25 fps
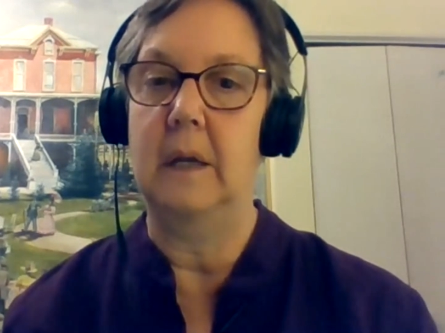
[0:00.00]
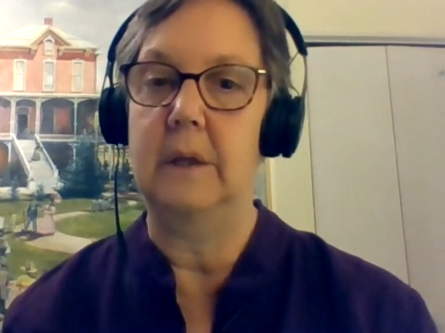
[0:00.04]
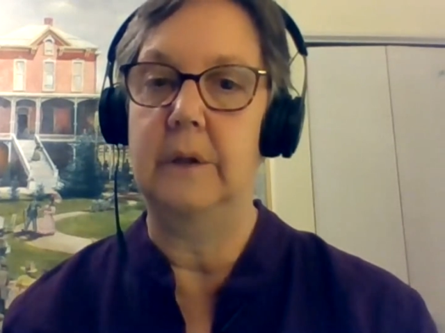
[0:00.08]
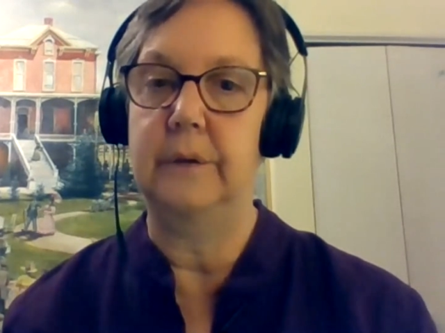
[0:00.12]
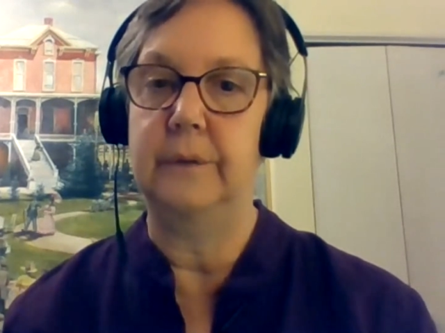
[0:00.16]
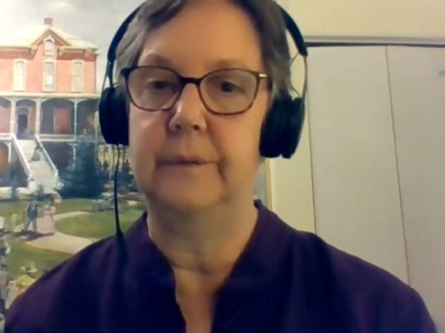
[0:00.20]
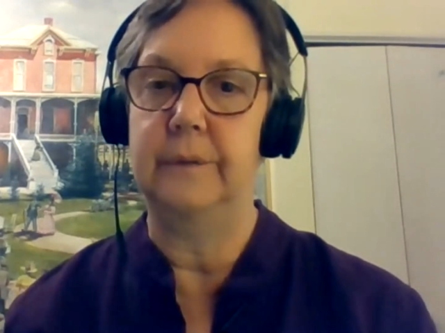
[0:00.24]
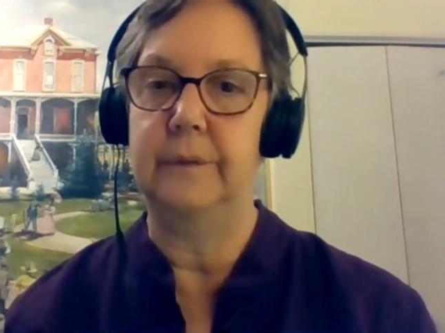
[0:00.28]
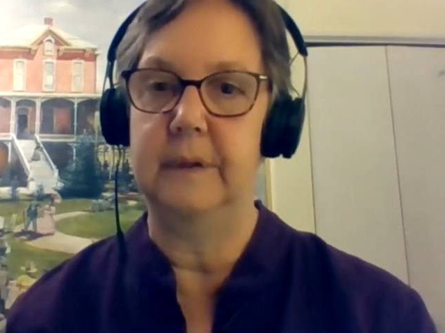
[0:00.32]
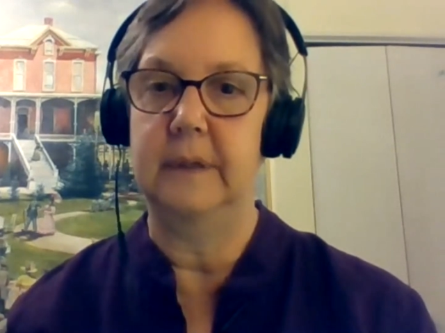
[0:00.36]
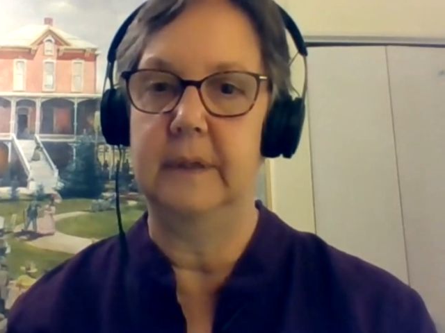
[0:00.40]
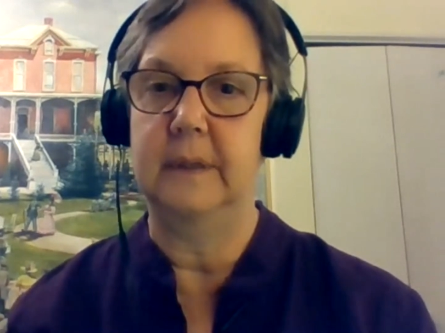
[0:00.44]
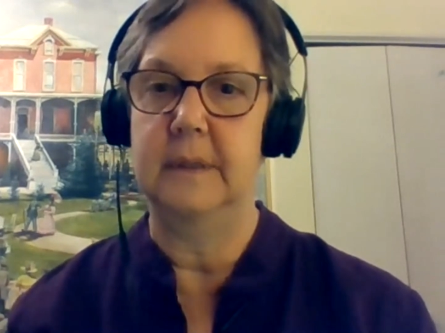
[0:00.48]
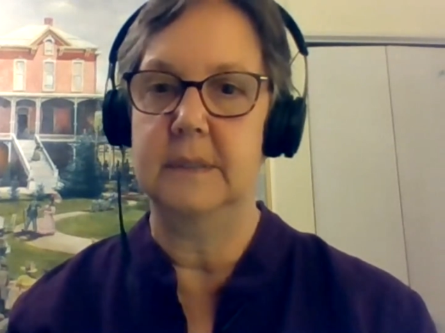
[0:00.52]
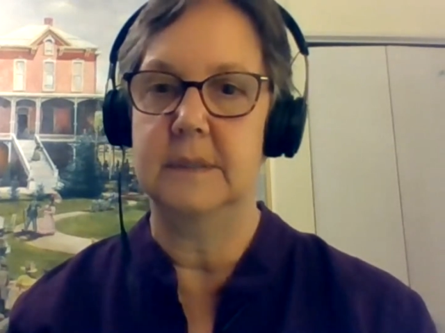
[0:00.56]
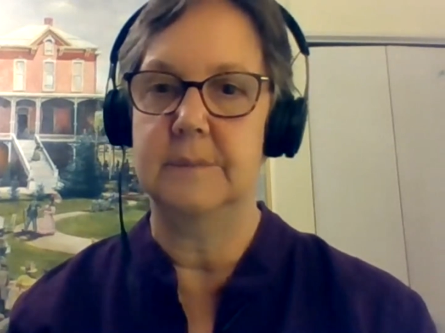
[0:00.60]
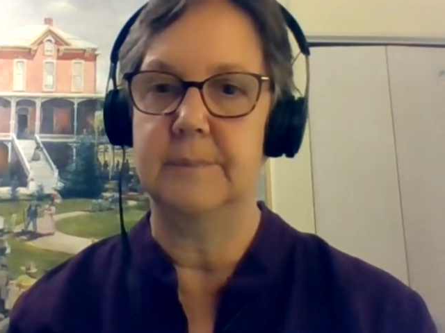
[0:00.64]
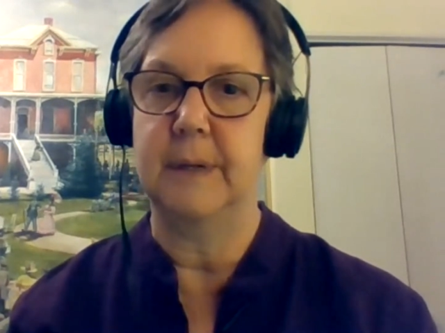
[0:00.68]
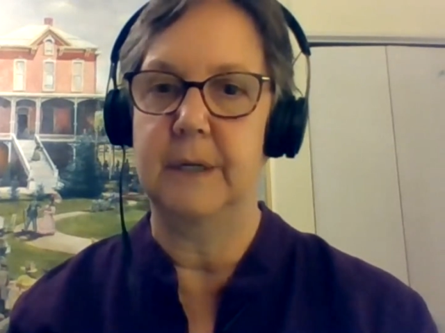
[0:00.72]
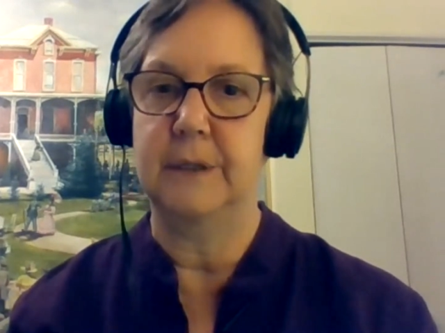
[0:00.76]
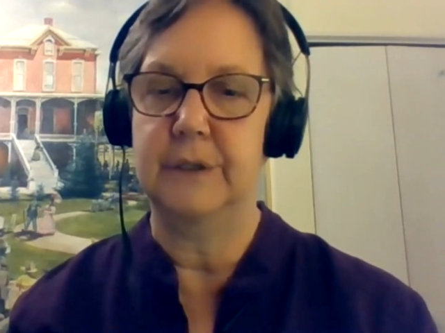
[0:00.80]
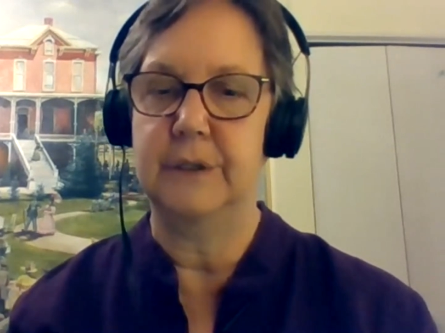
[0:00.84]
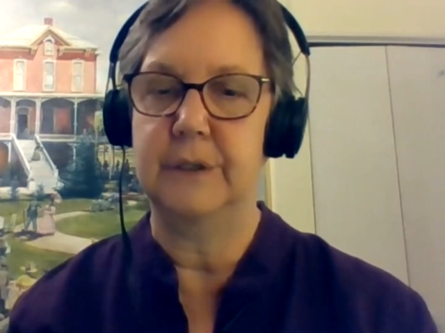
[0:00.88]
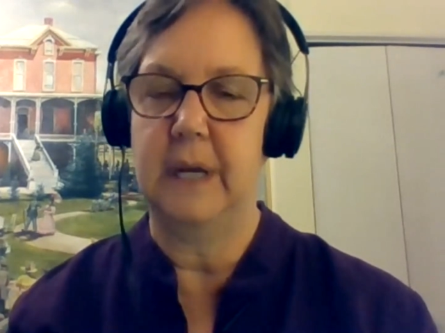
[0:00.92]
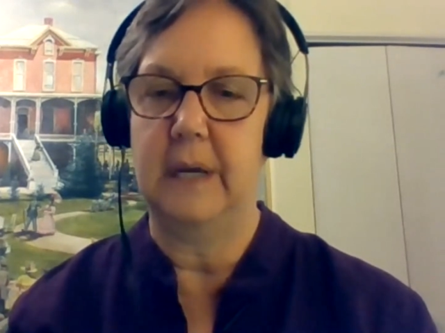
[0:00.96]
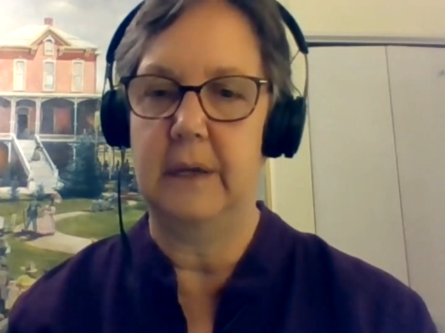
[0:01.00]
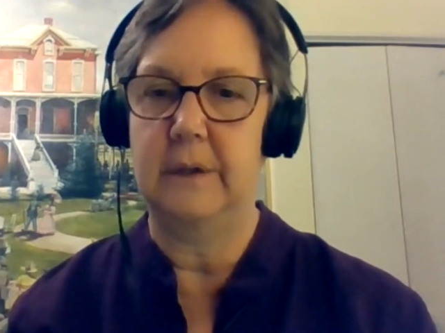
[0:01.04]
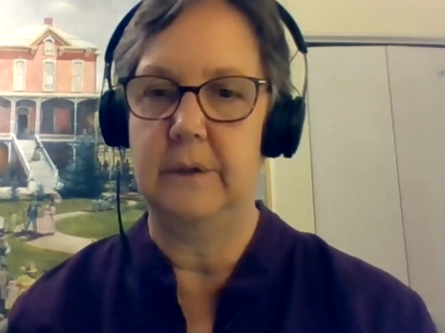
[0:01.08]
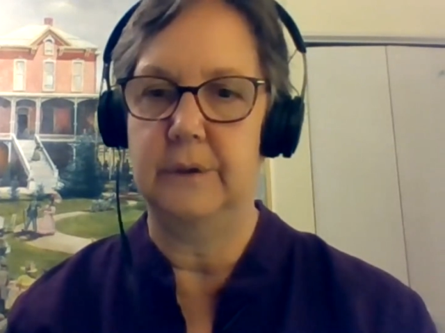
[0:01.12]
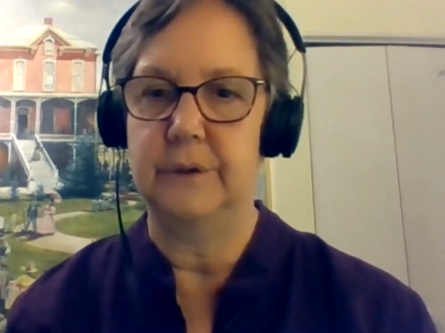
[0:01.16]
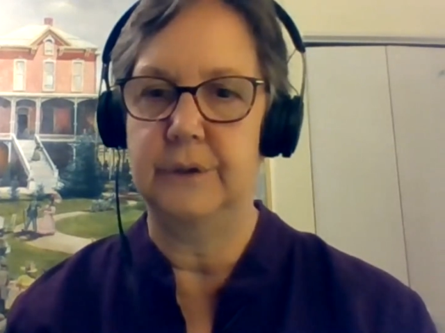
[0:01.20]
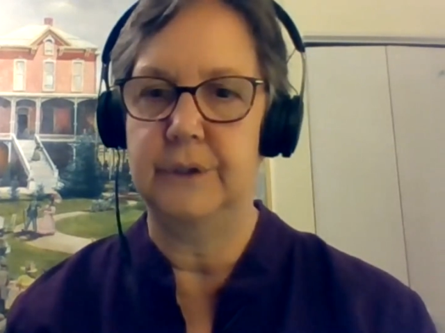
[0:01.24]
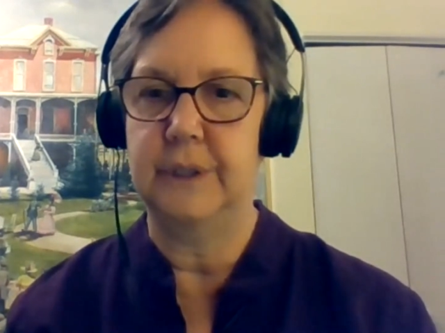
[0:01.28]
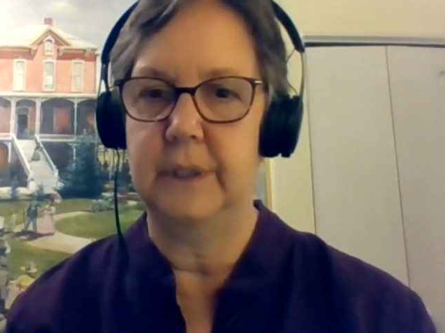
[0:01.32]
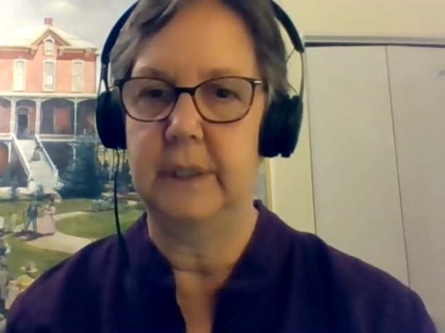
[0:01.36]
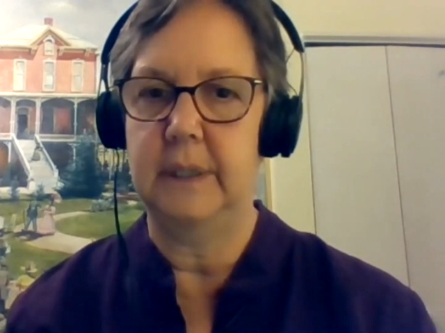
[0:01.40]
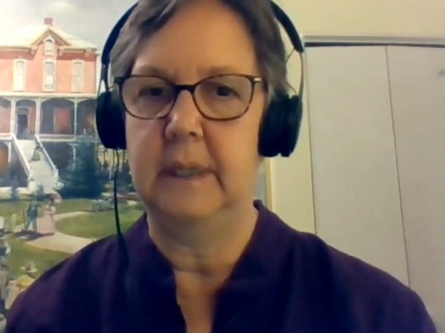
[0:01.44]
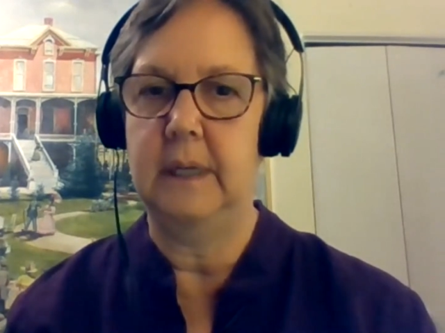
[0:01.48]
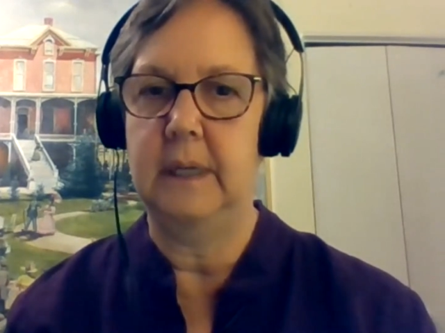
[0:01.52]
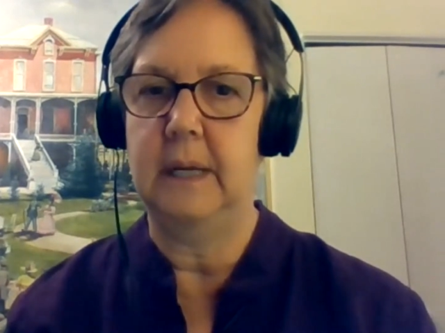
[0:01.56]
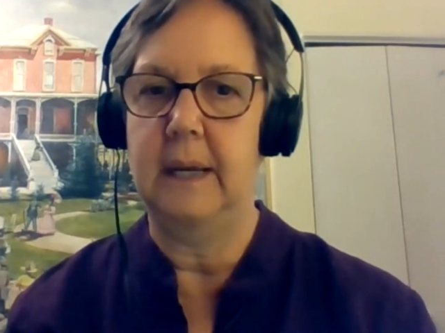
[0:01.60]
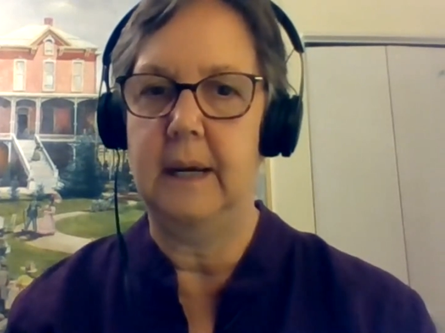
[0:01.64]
using as much energy.